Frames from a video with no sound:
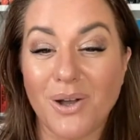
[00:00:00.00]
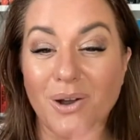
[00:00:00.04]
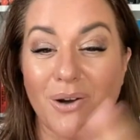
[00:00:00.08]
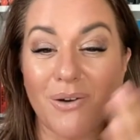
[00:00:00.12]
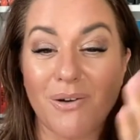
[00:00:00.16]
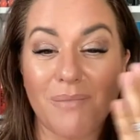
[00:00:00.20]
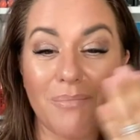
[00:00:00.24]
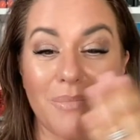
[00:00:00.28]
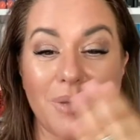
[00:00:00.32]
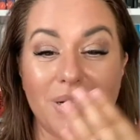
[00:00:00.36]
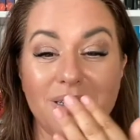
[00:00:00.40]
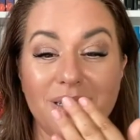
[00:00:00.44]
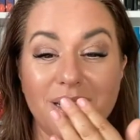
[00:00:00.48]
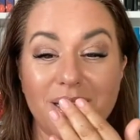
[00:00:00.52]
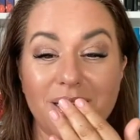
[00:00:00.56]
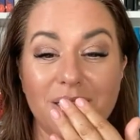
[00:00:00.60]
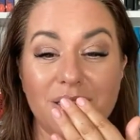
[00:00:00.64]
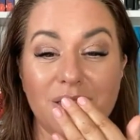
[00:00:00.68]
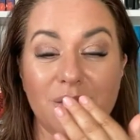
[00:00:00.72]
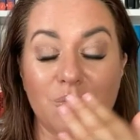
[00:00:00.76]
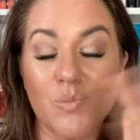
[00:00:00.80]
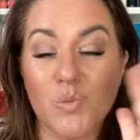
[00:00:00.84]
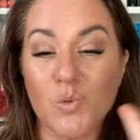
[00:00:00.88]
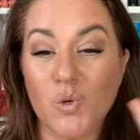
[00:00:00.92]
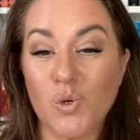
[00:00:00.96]
All right, my
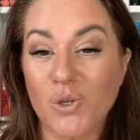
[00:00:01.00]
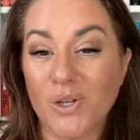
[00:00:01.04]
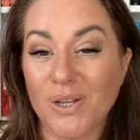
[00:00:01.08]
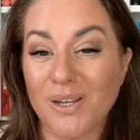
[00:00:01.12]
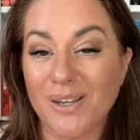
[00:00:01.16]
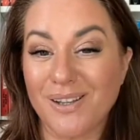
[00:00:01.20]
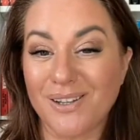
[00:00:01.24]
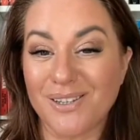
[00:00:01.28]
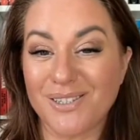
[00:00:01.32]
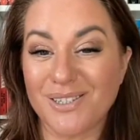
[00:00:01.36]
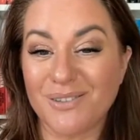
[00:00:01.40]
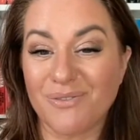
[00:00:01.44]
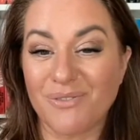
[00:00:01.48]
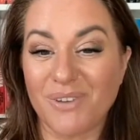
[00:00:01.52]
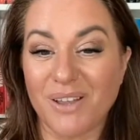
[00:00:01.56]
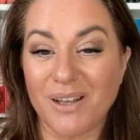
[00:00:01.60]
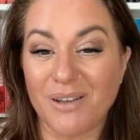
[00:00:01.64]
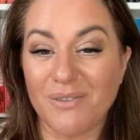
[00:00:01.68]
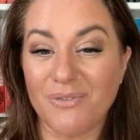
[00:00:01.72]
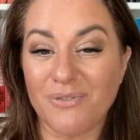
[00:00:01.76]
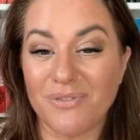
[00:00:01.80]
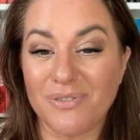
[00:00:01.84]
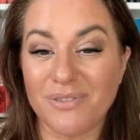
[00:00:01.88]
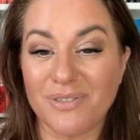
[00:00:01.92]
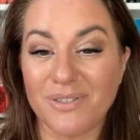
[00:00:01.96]
darlings, lots of
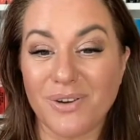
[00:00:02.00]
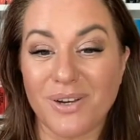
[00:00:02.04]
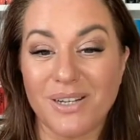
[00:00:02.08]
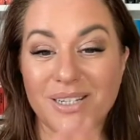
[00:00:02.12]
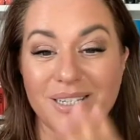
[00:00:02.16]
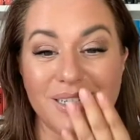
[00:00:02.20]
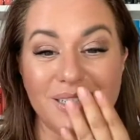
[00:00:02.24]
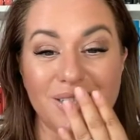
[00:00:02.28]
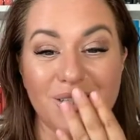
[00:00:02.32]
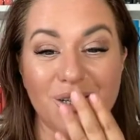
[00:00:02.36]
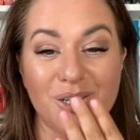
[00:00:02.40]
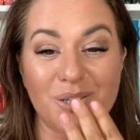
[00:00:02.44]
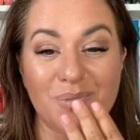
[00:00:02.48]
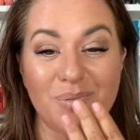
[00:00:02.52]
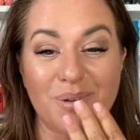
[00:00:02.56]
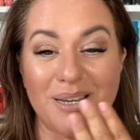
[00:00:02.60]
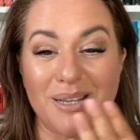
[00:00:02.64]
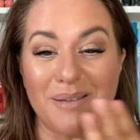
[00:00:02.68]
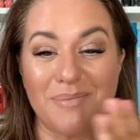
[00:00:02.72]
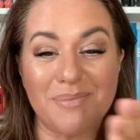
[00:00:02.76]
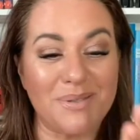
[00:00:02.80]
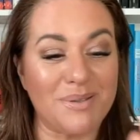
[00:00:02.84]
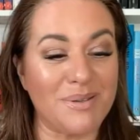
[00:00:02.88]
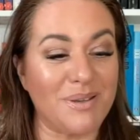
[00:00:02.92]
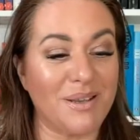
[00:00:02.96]
love. So I didn't touch my
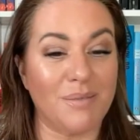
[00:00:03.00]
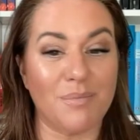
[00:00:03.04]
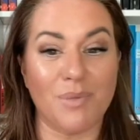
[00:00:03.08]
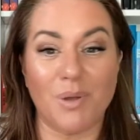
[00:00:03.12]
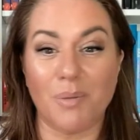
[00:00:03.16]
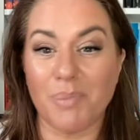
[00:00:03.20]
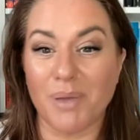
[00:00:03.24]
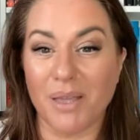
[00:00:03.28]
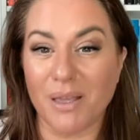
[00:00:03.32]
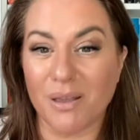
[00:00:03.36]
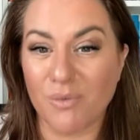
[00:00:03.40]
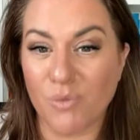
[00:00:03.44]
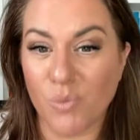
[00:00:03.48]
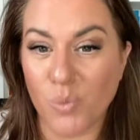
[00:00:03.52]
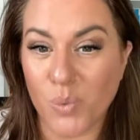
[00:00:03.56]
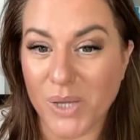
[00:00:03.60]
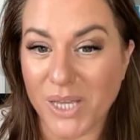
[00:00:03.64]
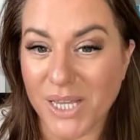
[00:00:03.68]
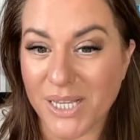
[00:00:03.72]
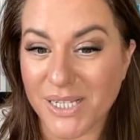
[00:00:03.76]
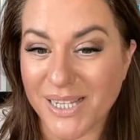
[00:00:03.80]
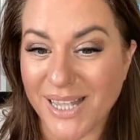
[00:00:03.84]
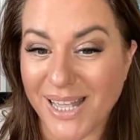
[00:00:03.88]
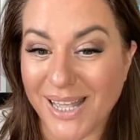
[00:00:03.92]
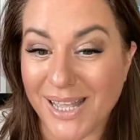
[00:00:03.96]
lips. I'm not being
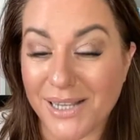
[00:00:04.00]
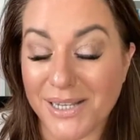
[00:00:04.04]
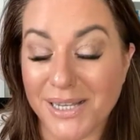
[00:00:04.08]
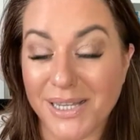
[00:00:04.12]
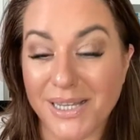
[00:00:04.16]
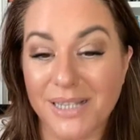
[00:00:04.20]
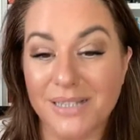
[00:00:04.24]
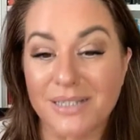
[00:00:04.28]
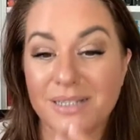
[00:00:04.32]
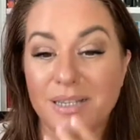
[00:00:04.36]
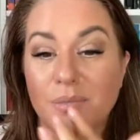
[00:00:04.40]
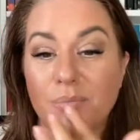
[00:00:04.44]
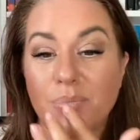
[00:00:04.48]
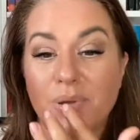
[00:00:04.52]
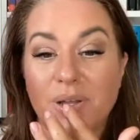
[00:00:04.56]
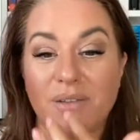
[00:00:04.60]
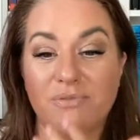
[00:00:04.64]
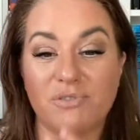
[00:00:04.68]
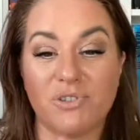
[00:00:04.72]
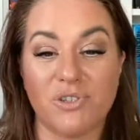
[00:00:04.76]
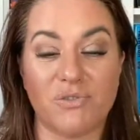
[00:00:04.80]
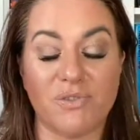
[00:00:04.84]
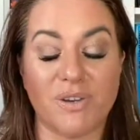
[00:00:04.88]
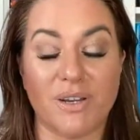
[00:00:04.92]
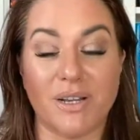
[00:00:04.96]
weird air kissing, but
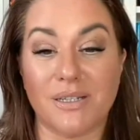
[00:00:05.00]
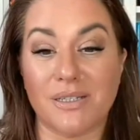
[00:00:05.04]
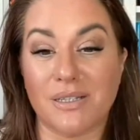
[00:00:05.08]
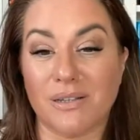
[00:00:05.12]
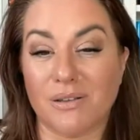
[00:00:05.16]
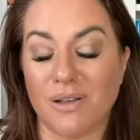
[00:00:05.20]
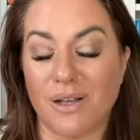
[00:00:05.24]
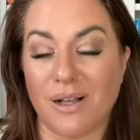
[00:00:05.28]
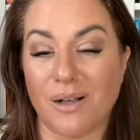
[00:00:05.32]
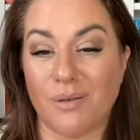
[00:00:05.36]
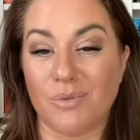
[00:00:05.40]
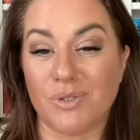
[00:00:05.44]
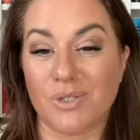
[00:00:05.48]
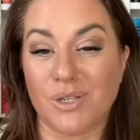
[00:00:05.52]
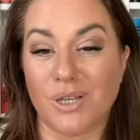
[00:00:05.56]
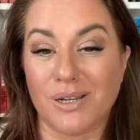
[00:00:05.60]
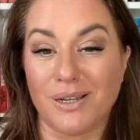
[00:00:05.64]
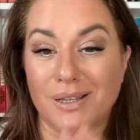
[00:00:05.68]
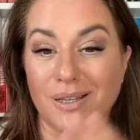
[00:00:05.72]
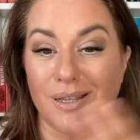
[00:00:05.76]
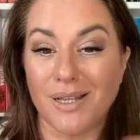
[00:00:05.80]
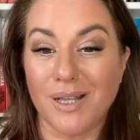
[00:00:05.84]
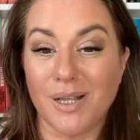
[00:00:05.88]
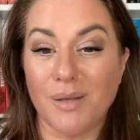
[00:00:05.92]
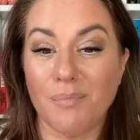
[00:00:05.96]
I've just realized that I was going
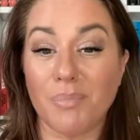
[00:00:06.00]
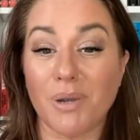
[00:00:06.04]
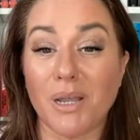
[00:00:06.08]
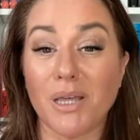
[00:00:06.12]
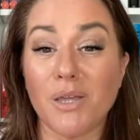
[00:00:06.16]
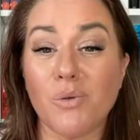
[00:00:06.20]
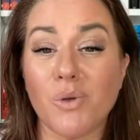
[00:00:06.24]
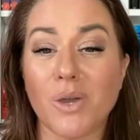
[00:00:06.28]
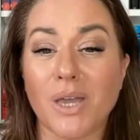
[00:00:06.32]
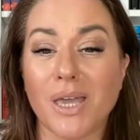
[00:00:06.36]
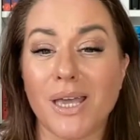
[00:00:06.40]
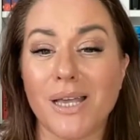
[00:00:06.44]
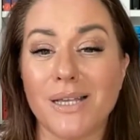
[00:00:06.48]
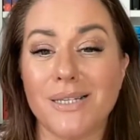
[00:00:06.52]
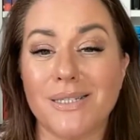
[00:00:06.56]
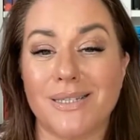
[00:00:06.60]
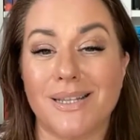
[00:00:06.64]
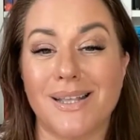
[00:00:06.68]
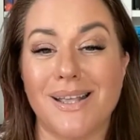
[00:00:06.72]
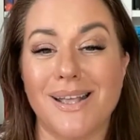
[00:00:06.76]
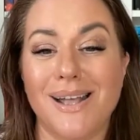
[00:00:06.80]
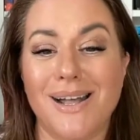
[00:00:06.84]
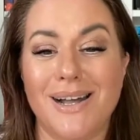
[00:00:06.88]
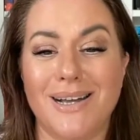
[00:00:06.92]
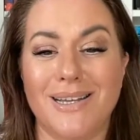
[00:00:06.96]
to blow you a kiss
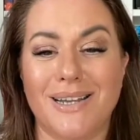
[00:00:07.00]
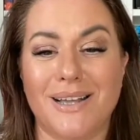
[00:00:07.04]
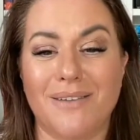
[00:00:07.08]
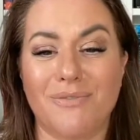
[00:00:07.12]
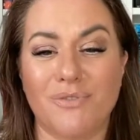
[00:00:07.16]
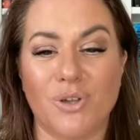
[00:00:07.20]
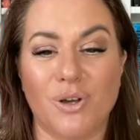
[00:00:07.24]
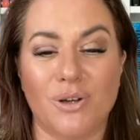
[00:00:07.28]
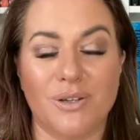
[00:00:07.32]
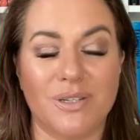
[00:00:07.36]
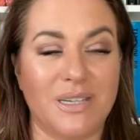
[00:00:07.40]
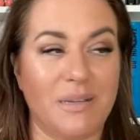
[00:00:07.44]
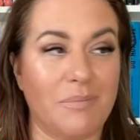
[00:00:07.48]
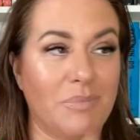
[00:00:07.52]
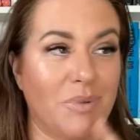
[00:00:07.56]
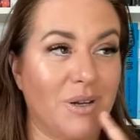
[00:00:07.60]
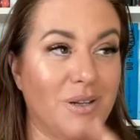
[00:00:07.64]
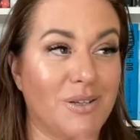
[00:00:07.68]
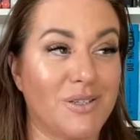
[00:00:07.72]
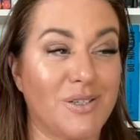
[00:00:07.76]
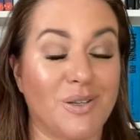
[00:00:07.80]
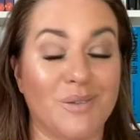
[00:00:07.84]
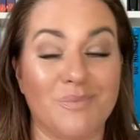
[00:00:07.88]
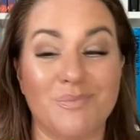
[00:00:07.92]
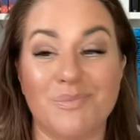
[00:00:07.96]
and I've got lip
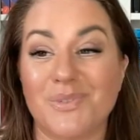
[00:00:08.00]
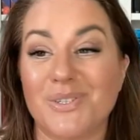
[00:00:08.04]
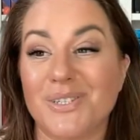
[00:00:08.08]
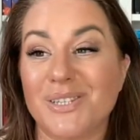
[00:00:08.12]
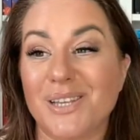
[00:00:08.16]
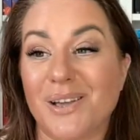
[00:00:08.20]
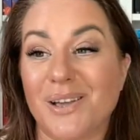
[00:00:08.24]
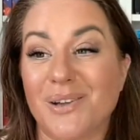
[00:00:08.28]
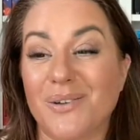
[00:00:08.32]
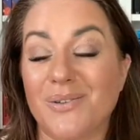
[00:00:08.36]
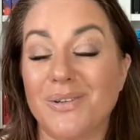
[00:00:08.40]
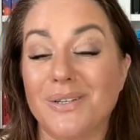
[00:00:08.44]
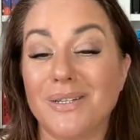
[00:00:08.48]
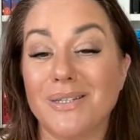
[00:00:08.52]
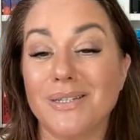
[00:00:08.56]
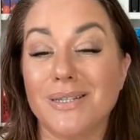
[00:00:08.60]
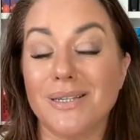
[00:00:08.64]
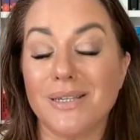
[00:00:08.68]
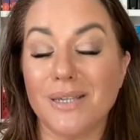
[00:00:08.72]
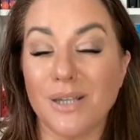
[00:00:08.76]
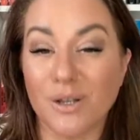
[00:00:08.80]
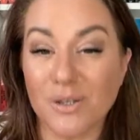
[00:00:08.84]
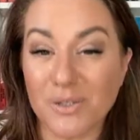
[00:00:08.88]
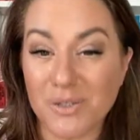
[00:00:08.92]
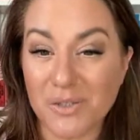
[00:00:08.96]
gloss on. So
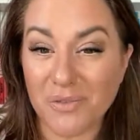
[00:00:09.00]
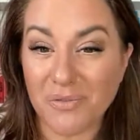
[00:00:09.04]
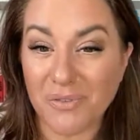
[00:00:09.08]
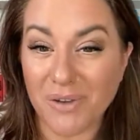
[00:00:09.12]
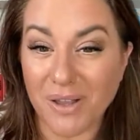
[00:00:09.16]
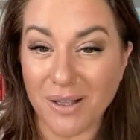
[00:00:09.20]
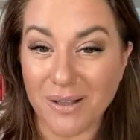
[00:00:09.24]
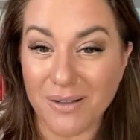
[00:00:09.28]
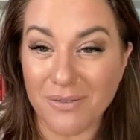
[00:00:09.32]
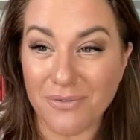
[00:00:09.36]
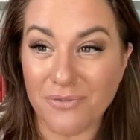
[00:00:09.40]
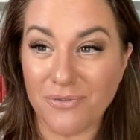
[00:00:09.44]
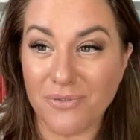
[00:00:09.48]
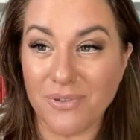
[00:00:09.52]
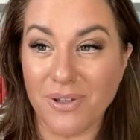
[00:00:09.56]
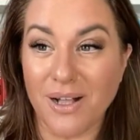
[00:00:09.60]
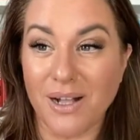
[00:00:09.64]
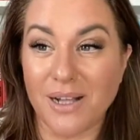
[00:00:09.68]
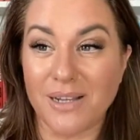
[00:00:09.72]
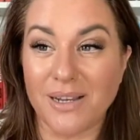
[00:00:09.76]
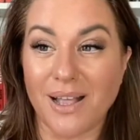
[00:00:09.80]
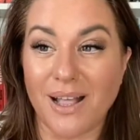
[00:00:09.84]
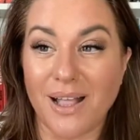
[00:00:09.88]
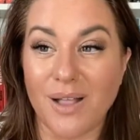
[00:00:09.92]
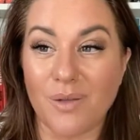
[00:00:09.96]
lots of love,
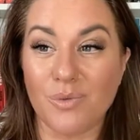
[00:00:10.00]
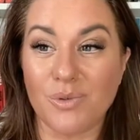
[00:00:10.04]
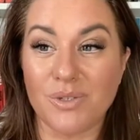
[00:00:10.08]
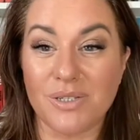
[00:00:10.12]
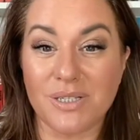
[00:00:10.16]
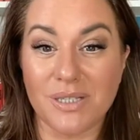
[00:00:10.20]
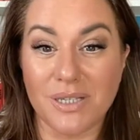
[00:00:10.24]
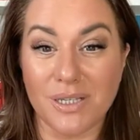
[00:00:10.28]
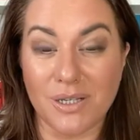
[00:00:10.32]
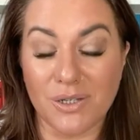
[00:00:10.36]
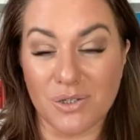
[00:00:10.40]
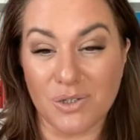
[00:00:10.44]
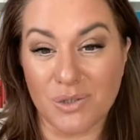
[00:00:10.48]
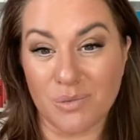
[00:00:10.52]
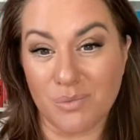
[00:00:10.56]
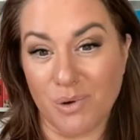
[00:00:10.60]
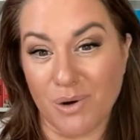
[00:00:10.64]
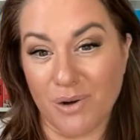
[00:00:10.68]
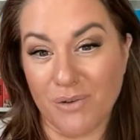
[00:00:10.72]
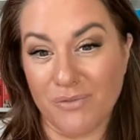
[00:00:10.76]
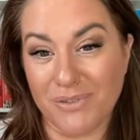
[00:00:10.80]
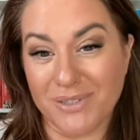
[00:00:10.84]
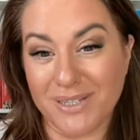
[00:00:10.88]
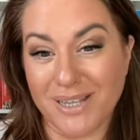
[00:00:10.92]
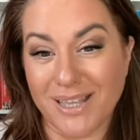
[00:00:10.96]
and I will see you
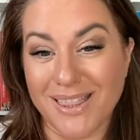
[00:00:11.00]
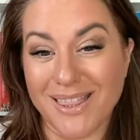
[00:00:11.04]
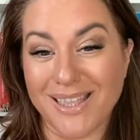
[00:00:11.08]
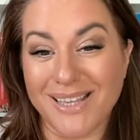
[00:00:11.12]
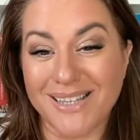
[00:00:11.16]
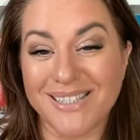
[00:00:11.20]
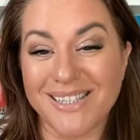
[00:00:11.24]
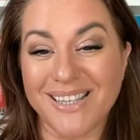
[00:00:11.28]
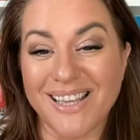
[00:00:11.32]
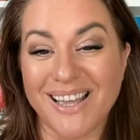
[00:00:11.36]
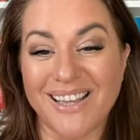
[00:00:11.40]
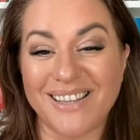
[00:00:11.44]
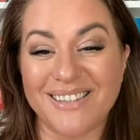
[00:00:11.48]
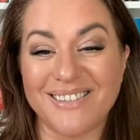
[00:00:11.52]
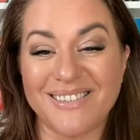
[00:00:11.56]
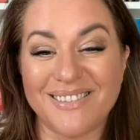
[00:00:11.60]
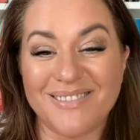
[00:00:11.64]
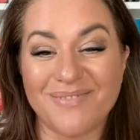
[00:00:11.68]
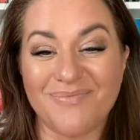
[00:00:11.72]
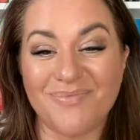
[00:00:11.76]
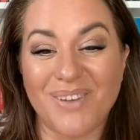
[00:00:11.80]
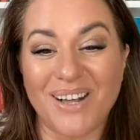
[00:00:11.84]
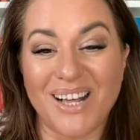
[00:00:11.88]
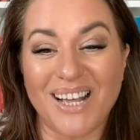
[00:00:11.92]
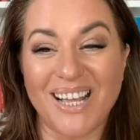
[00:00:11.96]
tomorrow for day 38.
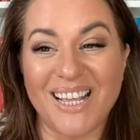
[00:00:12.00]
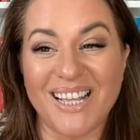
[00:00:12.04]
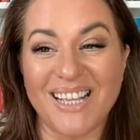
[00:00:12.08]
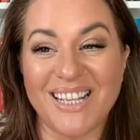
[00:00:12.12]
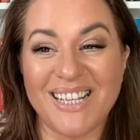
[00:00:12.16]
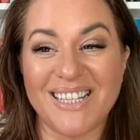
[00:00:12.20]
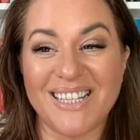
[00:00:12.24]
Bye.